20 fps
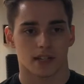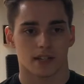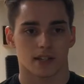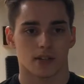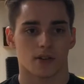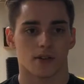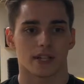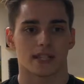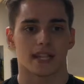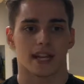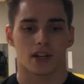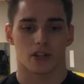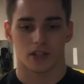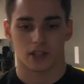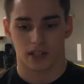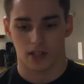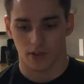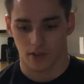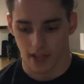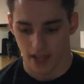So it's
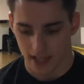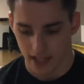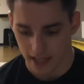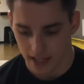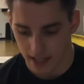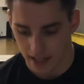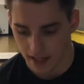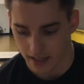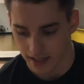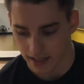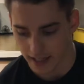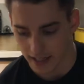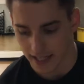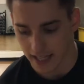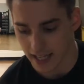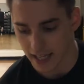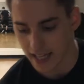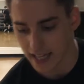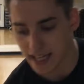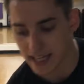actually located on
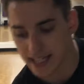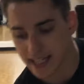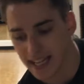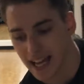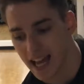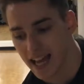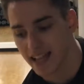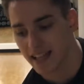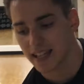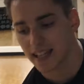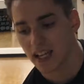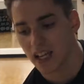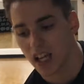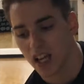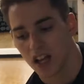the inside